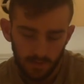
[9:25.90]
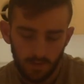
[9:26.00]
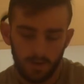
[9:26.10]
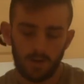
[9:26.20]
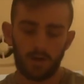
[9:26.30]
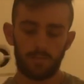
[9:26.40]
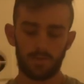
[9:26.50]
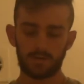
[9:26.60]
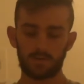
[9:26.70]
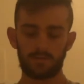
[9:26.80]
I
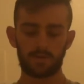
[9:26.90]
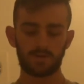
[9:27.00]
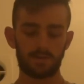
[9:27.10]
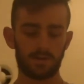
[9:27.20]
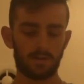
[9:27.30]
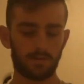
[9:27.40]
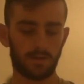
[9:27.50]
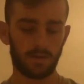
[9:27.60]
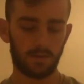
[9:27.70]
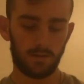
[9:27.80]
don't know if you can see that, but
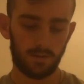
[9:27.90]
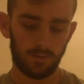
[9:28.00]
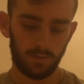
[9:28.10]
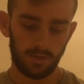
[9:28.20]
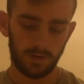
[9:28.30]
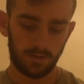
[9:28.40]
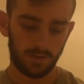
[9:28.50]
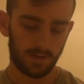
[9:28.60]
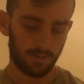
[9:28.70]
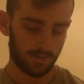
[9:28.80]
they are all literally the
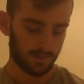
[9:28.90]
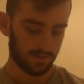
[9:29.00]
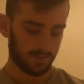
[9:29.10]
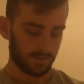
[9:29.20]
same size.